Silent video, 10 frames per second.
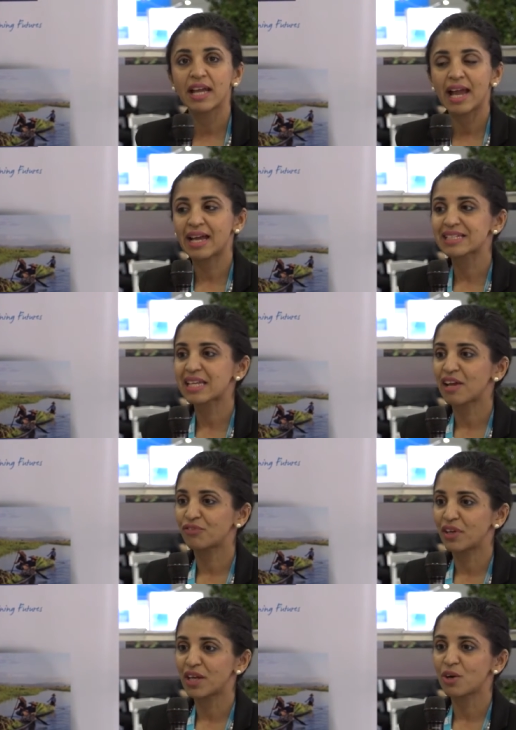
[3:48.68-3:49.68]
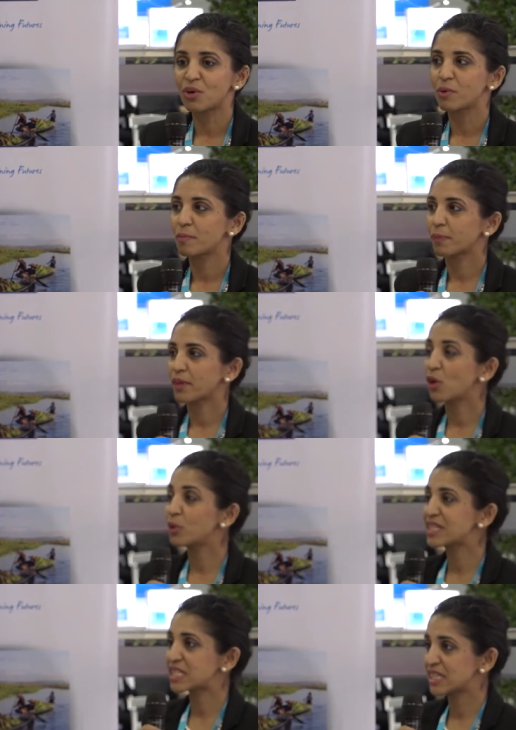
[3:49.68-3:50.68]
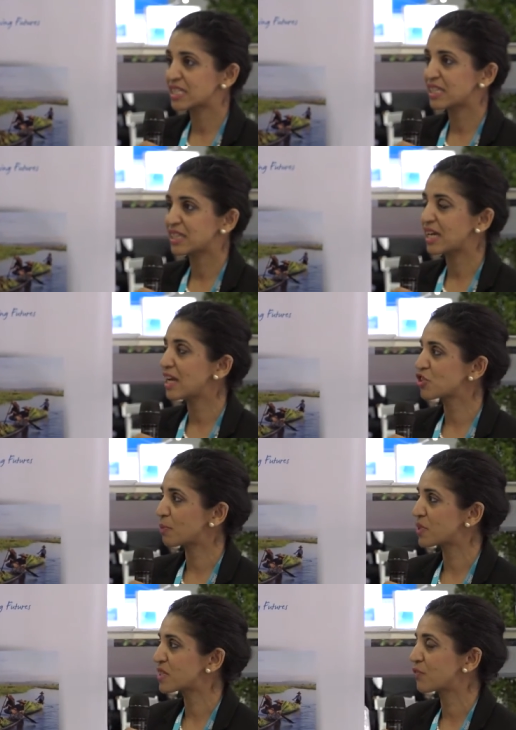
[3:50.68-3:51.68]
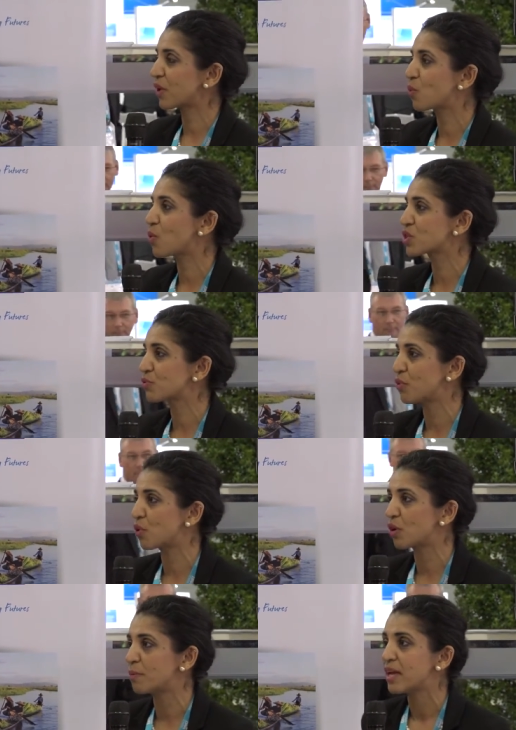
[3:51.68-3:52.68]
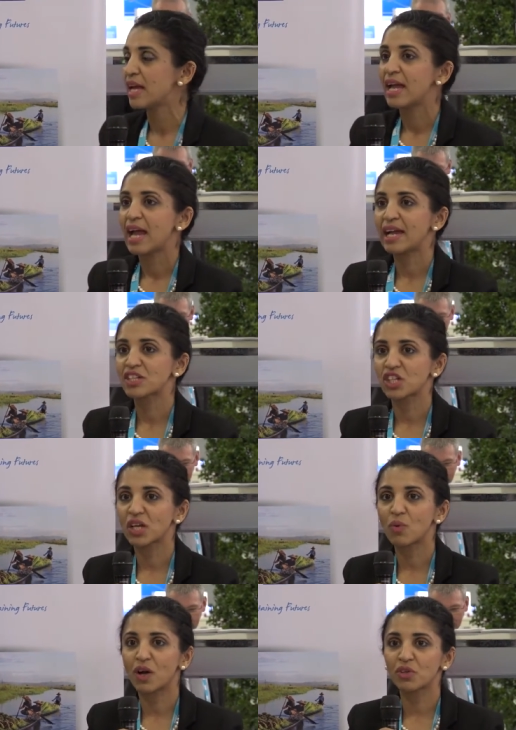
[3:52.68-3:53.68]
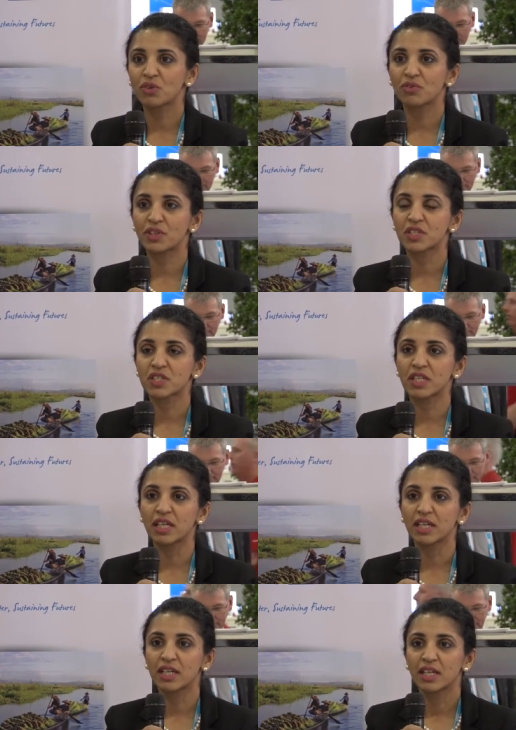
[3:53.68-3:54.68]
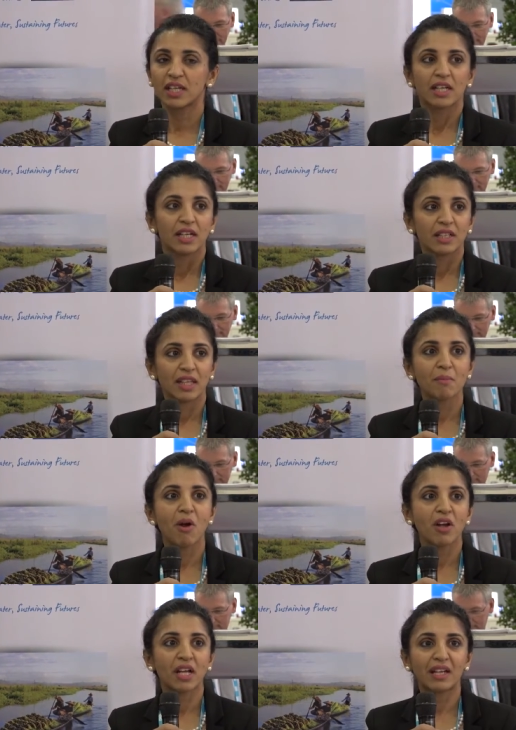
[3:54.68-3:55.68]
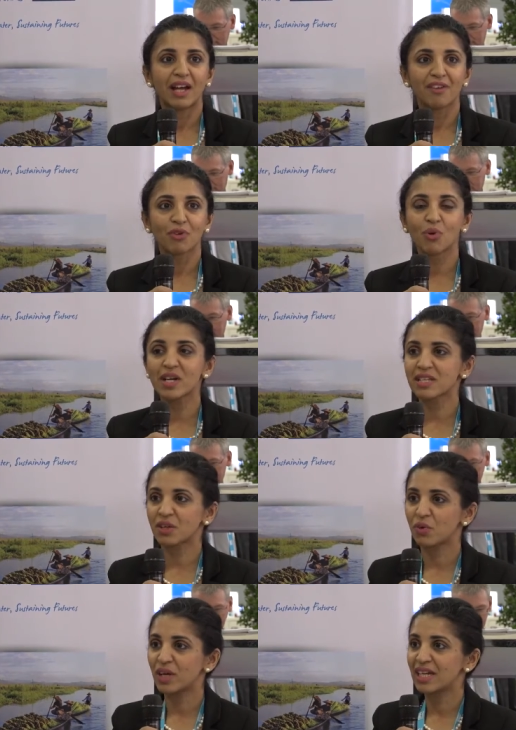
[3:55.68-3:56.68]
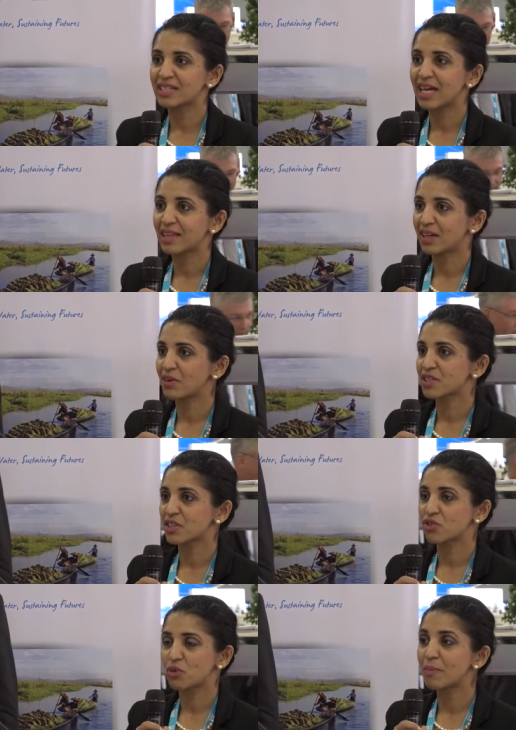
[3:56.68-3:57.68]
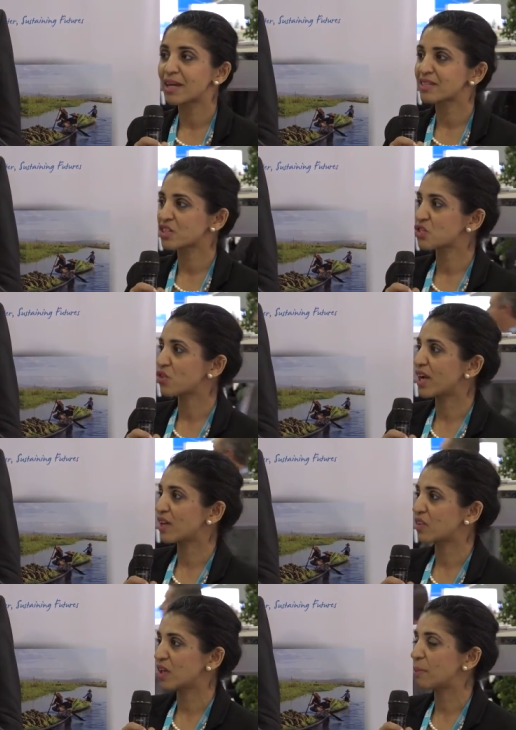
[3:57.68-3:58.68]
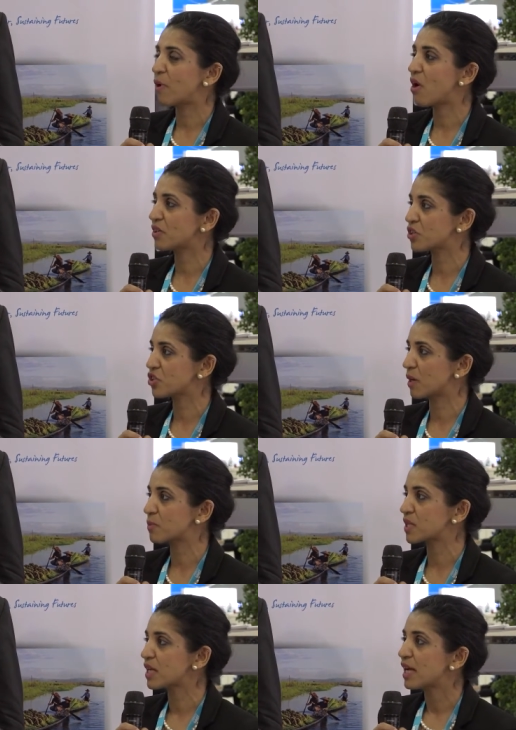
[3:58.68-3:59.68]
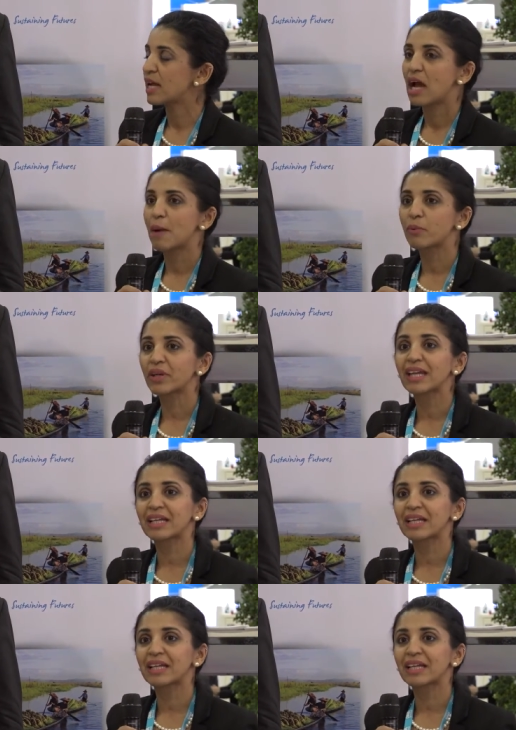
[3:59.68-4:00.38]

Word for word: and FAO, OECD, the Asia Pacific Water Forum, and Tsinghua University. I think Mark and I have always agreed that there is a tremendous strength in partnerships and bringing